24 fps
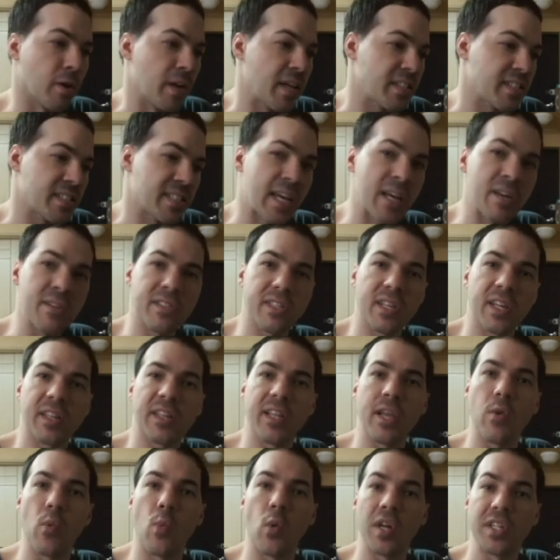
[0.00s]
It sounds like
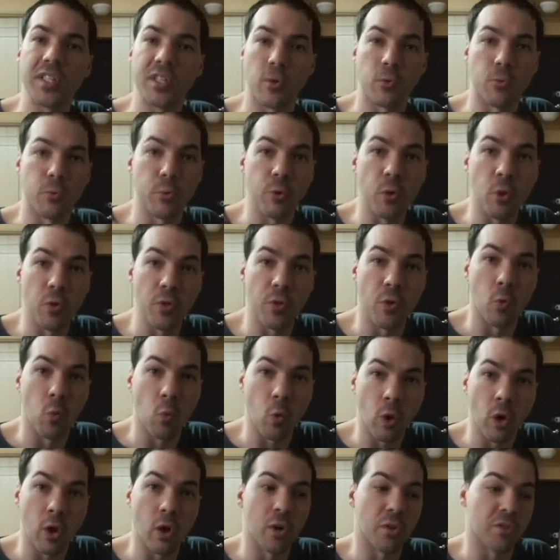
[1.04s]
they want to rule the
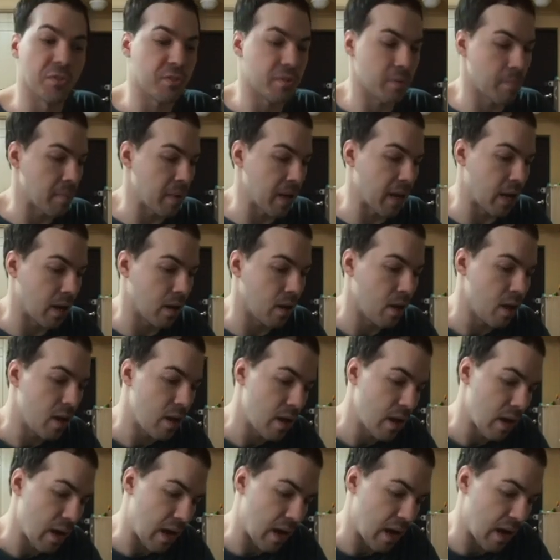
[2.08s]
world to me.
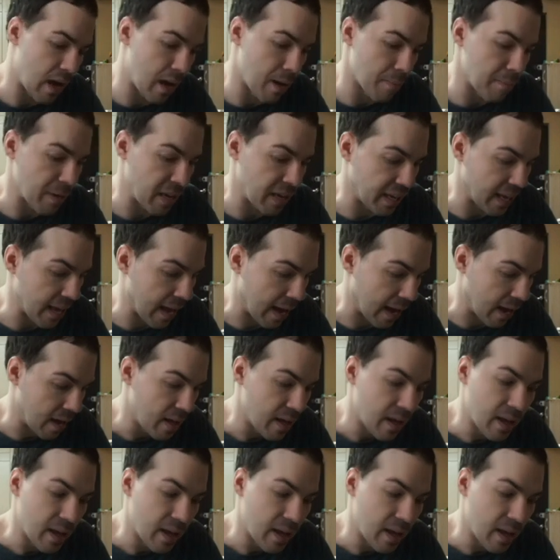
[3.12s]
They